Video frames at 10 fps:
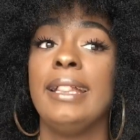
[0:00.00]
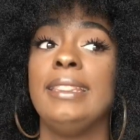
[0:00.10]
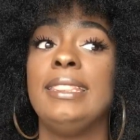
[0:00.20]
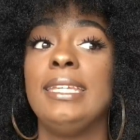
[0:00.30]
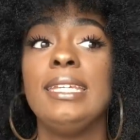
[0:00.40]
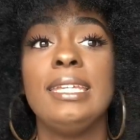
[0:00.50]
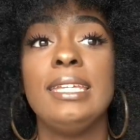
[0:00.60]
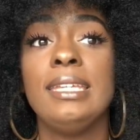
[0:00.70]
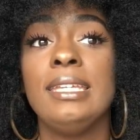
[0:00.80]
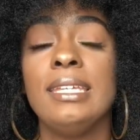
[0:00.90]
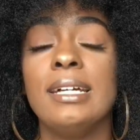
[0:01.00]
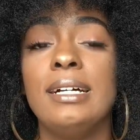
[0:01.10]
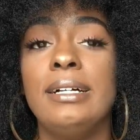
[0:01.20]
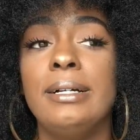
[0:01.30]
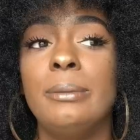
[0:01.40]
The
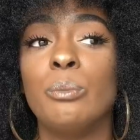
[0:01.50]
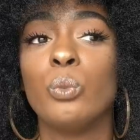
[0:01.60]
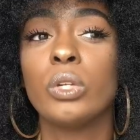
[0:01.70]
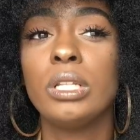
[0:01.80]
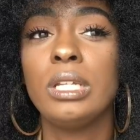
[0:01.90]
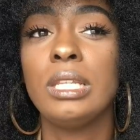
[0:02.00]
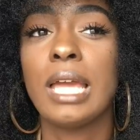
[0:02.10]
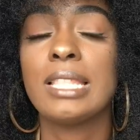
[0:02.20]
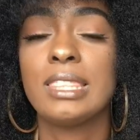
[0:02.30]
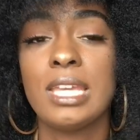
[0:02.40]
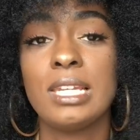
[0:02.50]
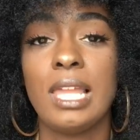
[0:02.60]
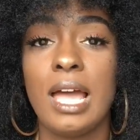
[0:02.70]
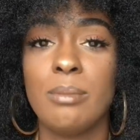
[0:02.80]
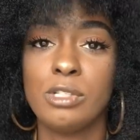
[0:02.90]
really like thin
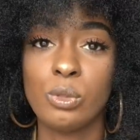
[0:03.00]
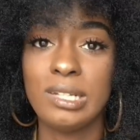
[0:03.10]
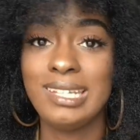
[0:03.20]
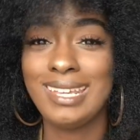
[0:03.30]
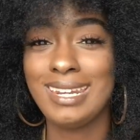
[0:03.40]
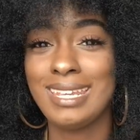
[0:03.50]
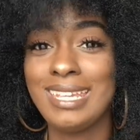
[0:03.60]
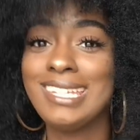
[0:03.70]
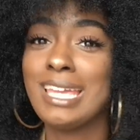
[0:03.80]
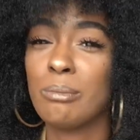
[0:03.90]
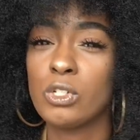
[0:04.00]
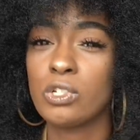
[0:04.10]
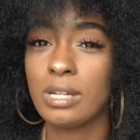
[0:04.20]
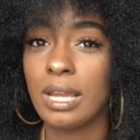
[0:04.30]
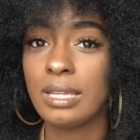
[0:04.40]
line between getting heat damage
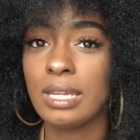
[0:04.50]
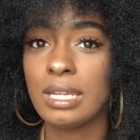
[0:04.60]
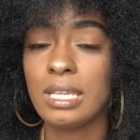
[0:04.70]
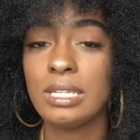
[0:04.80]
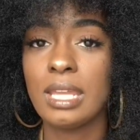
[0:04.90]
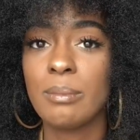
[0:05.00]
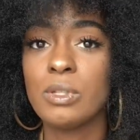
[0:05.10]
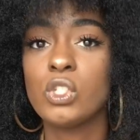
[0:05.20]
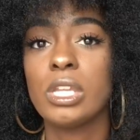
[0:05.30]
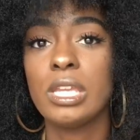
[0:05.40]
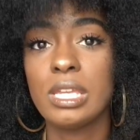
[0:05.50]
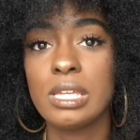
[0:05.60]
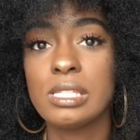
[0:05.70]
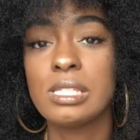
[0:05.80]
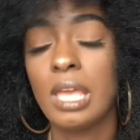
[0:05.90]
and not getting heat damage
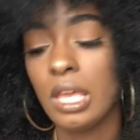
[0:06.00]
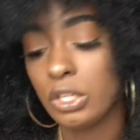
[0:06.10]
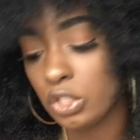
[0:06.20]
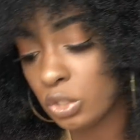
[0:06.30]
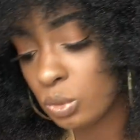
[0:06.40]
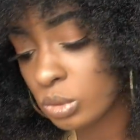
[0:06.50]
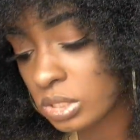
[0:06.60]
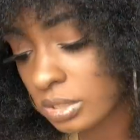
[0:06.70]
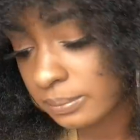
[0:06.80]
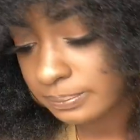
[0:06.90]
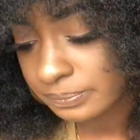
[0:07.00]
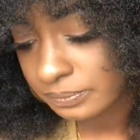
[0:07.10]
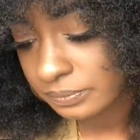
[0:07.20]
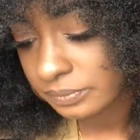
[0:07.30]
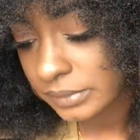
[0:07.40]
is use,
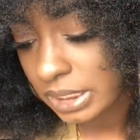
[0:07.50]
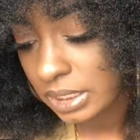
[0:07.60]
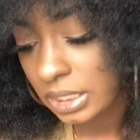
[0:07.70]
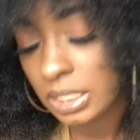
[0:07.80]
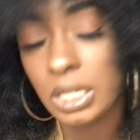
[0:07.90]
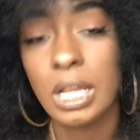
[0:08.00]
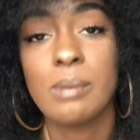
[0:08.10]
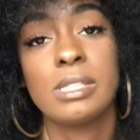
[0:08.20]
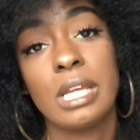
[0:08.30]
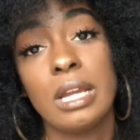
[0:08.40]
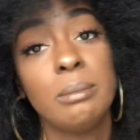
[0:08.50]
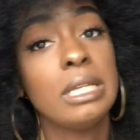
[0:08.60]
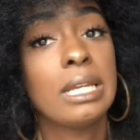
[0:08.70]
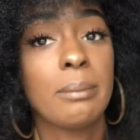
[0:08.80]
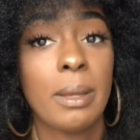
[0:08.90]
I'm sorry, I'm
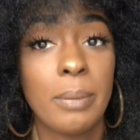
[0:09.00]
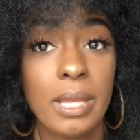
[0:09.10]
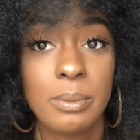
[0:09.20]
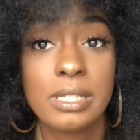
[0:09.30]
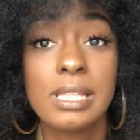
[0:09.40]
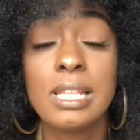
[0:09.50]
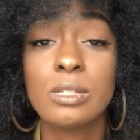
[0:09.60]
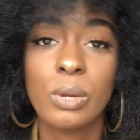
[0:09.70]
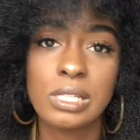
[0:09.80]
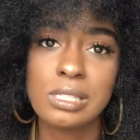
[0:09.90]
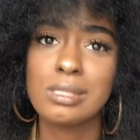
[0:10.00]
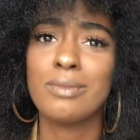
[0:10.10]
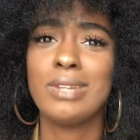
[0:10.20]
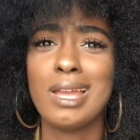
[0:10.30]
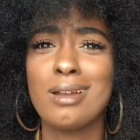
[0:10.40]
looking at my paper because I have to write this
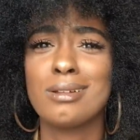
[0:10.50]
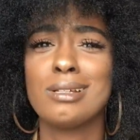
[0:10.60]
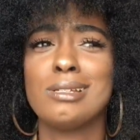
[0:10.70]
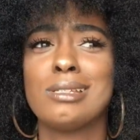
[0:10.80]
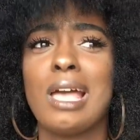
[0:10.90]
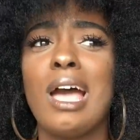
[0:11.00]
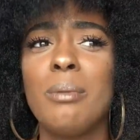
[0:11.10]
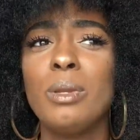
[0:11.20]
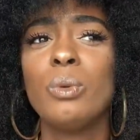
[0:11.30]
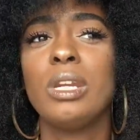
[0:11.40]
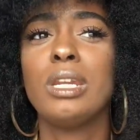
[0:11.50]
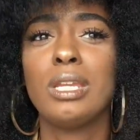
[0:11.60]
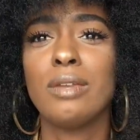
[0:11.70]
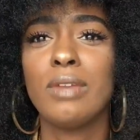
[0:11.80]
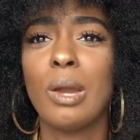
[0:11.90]
stuff down because I be wanting to
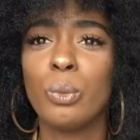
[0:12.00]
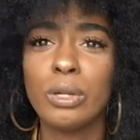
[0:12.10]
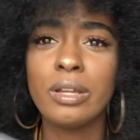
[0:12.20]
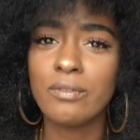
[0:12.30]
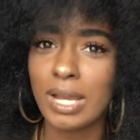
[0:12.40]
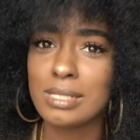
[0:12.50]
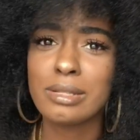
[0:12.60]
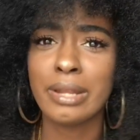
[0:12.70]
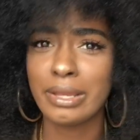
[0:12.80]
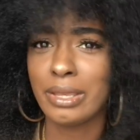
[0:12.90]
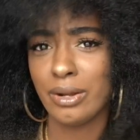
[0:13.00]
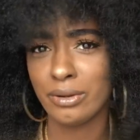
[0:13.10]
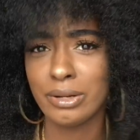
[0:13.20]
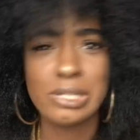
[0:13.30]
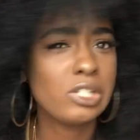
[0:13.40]
give y'all real advice and I get on
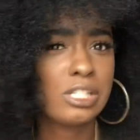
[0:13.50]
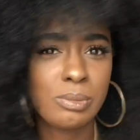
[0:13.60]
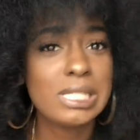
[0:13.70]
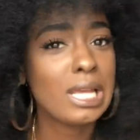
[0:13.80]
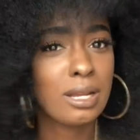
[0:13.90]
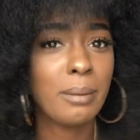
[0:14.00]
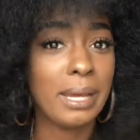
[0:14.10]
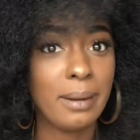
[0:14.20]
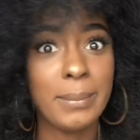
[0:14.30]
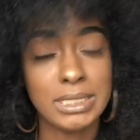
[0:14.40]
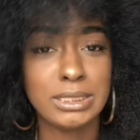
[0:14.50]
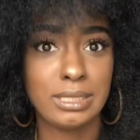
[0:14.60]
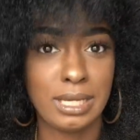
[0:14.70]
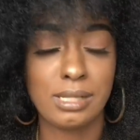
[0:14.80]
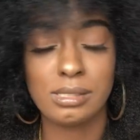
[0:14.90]
here and just be talking about a bunch of
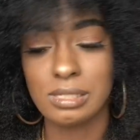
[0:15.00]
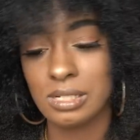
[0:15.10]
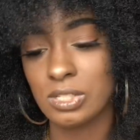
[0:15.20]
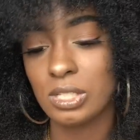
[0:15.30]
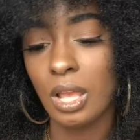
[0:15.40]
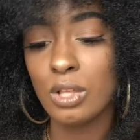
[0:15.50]
nonsense.